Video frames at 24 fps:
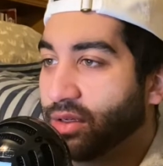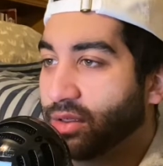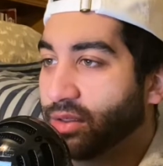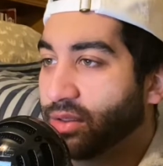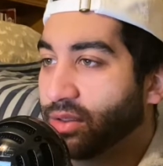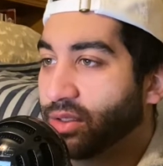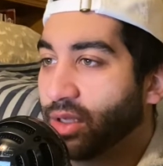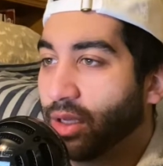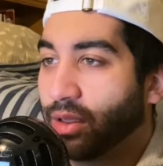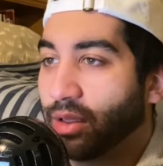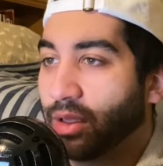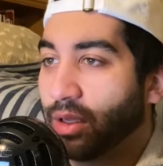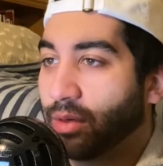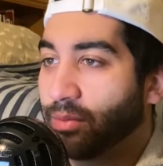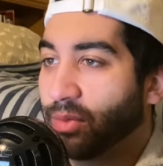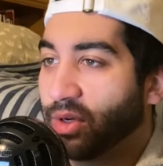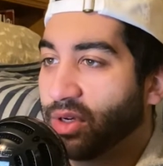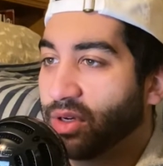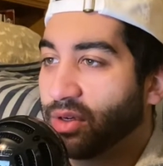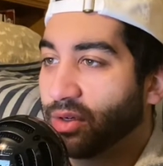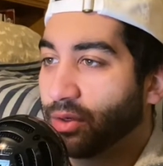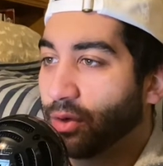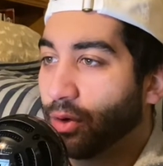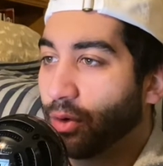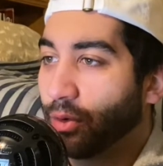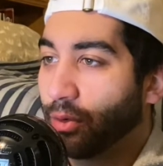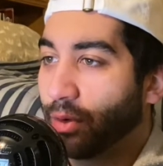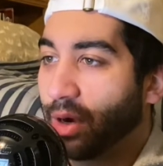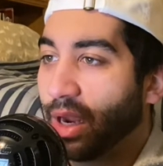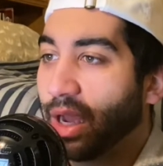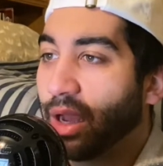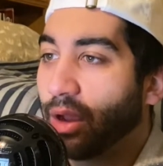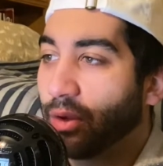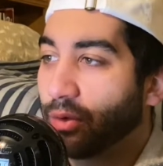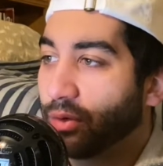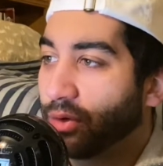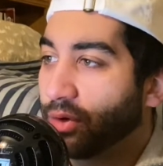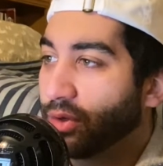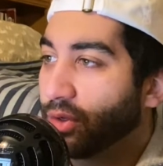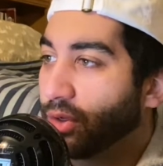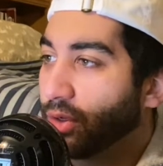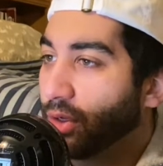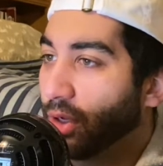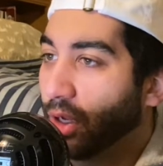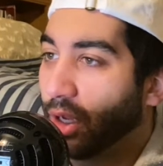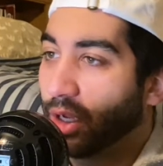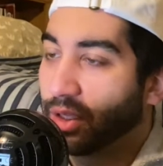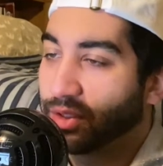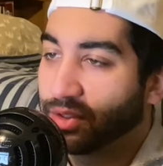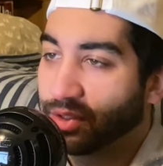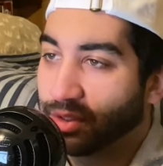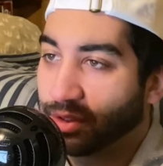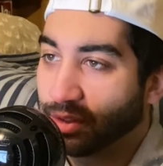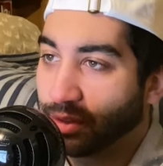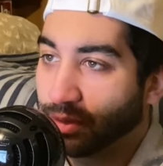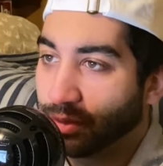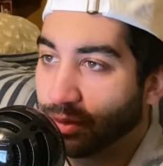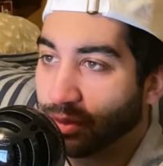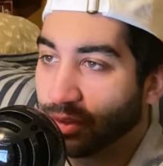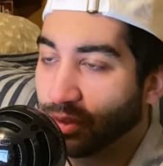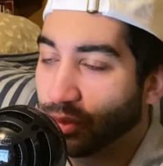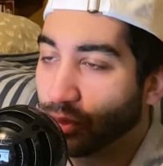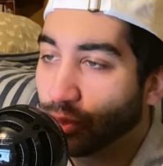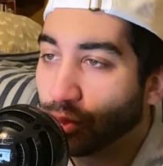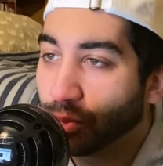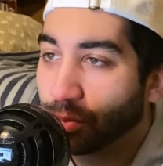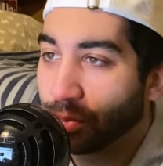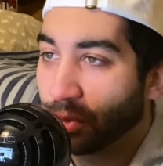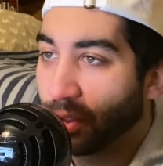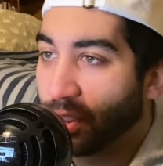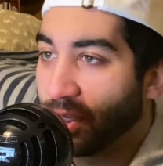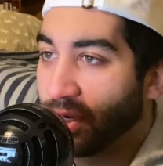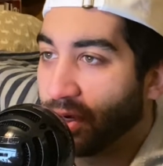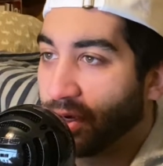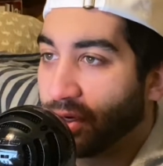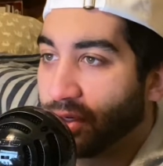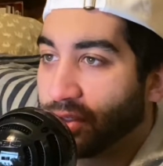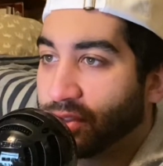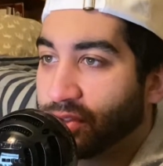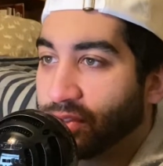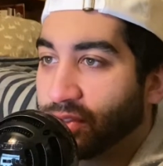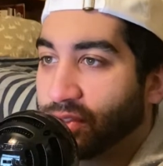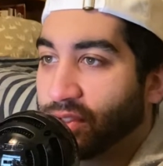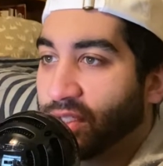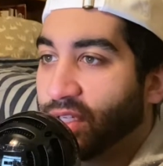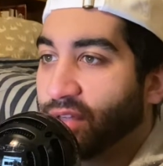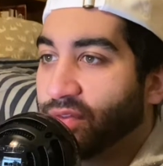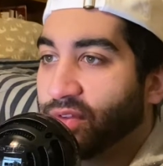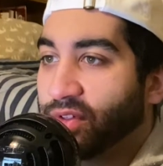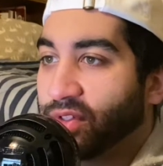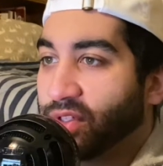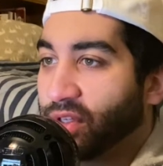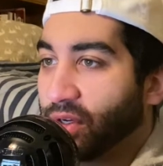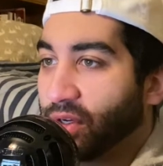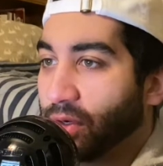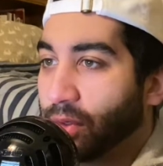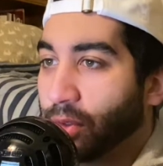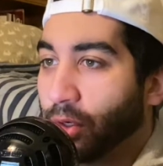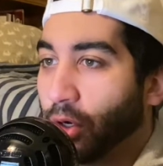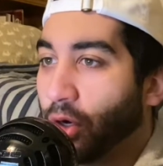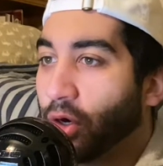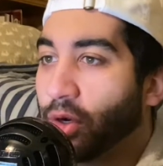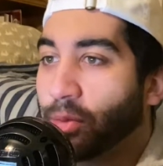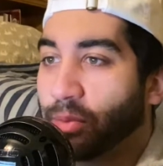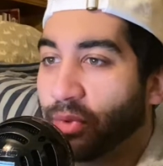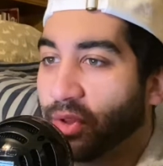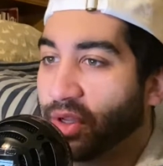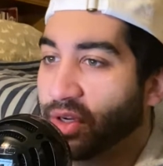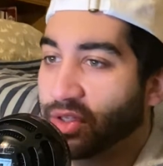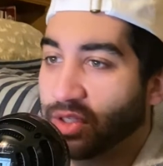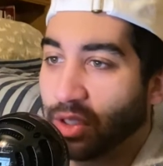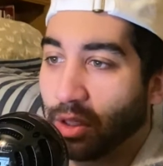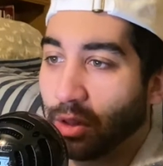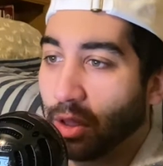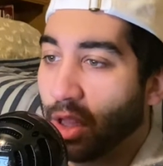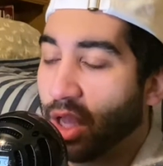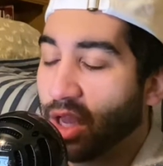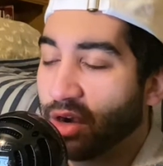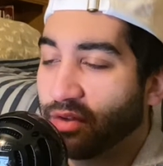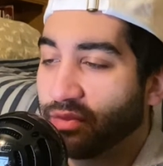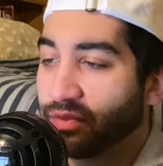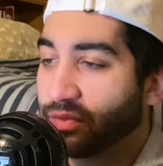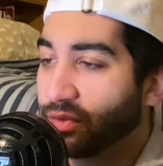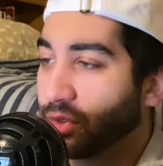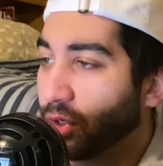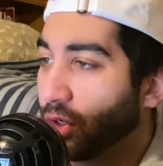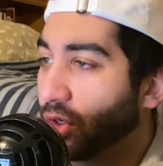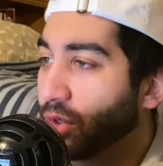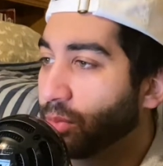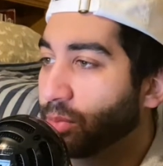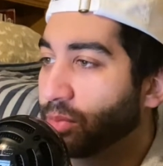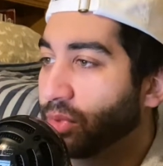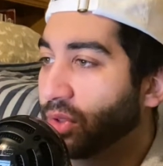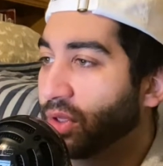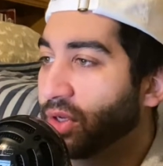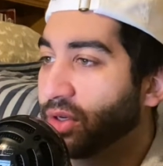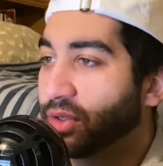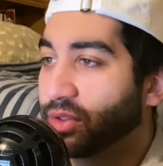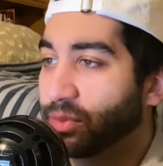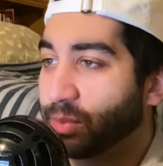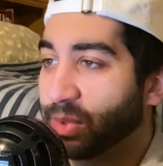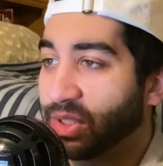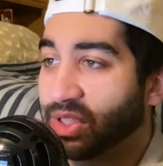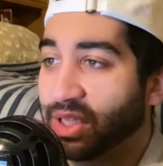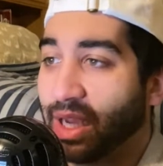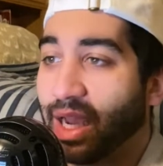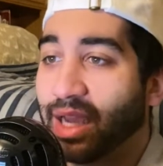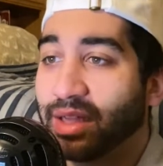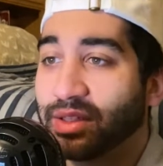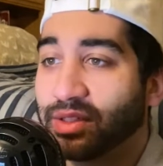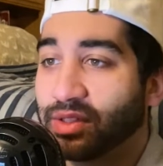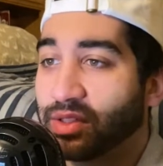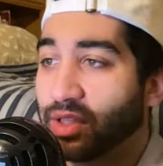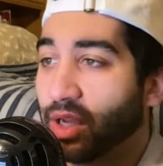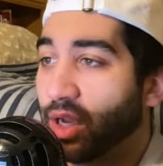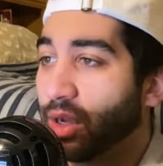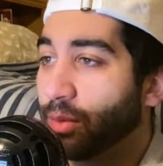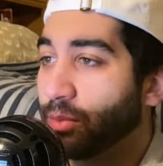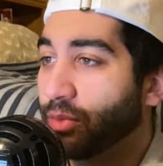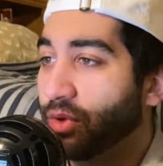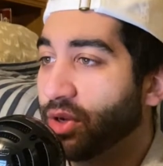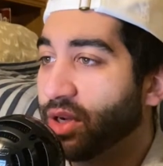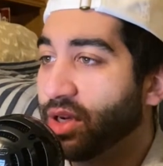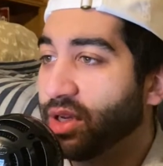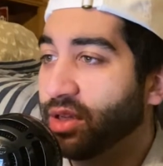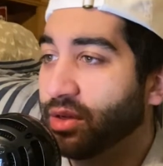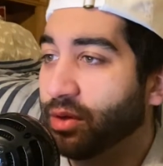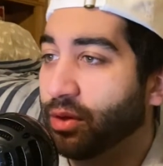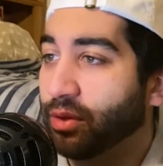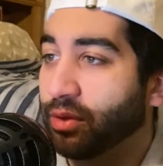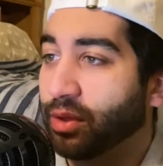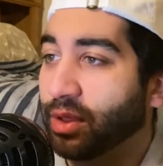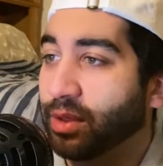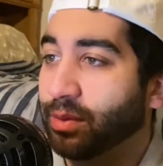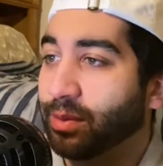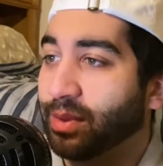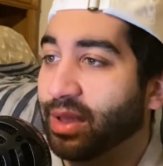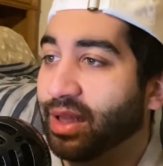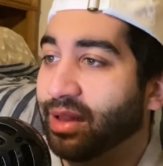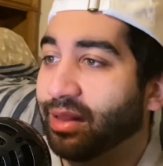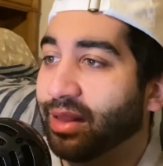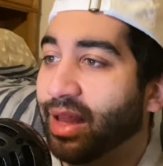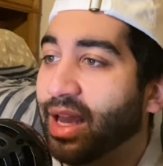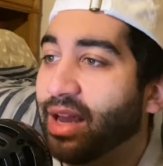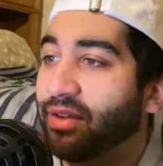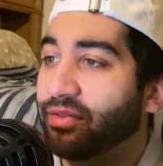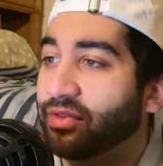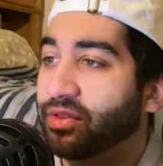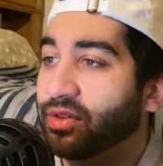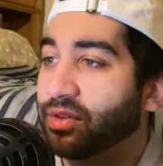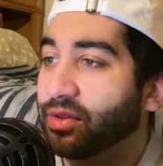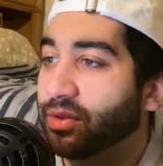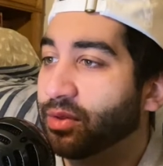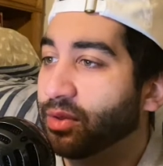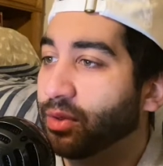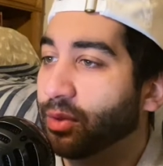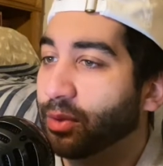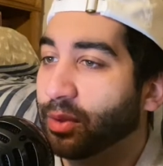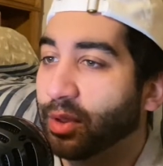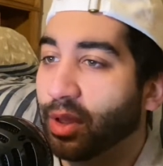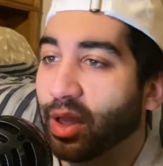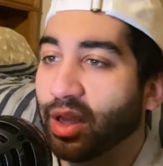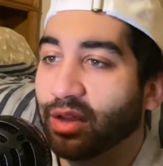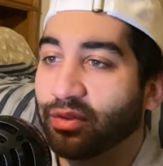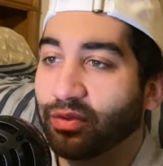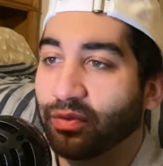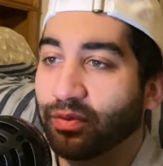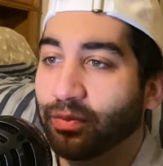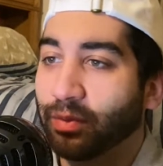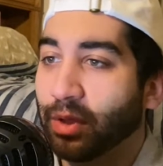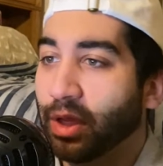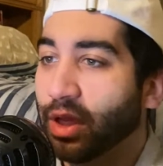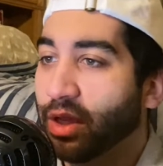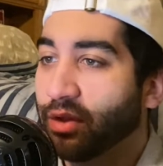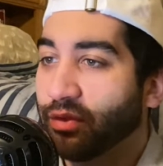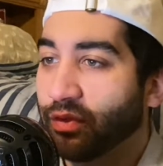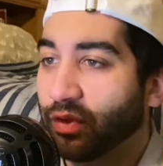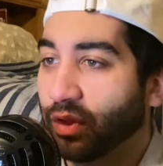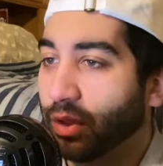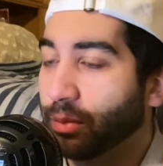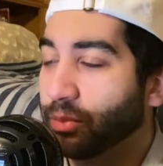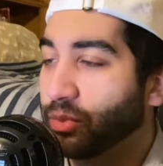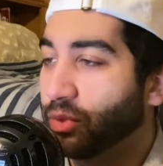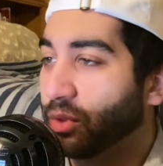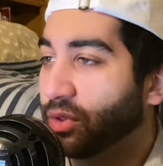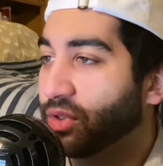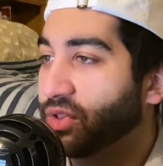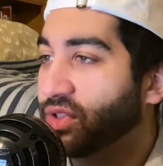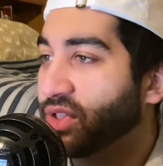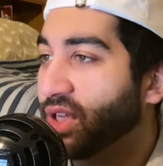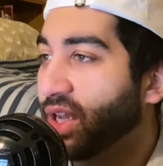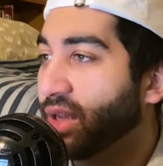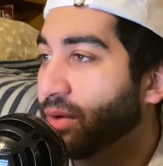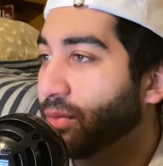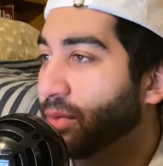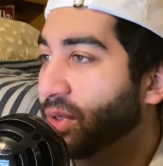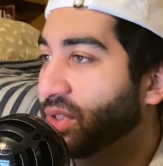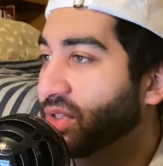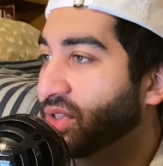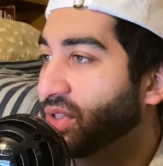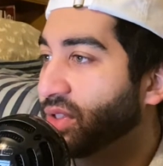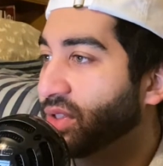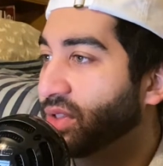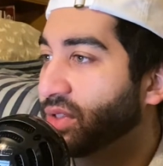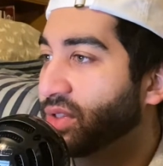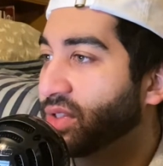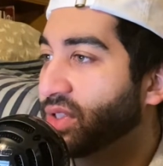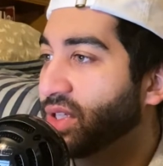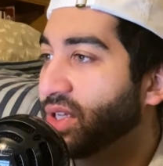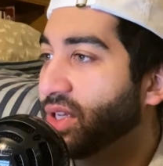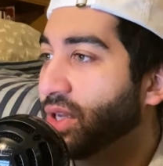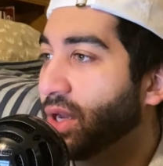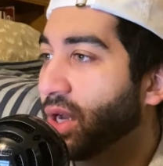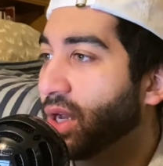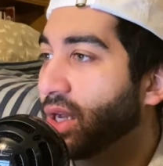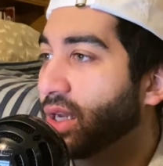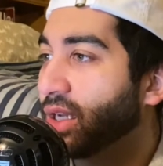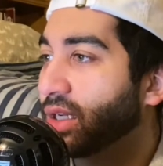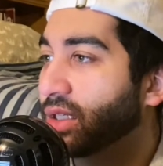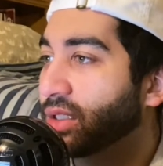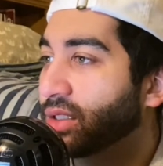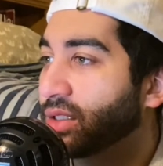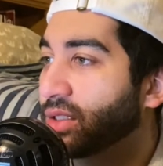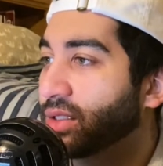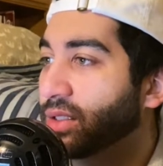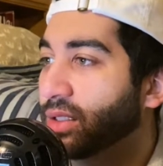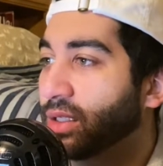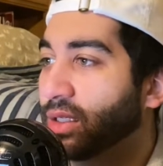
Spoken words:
There's not a lot of money to go around to new players, even to current players. A lot of current players besides Tom Brady, they left. We lost. Philip Dorsett went to the Seahawks.